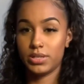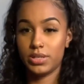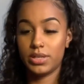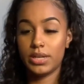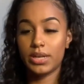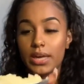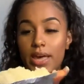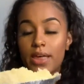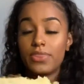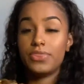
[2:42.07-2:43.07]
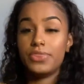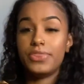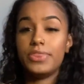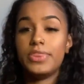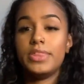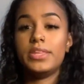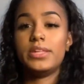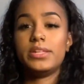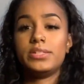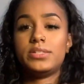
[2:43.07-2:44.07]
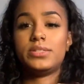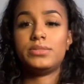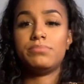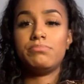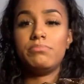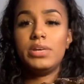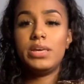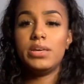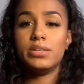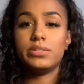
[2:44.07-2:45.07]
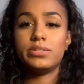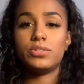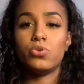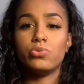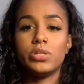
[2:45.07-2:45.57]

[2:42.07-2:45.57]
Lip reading: Look at this meat, so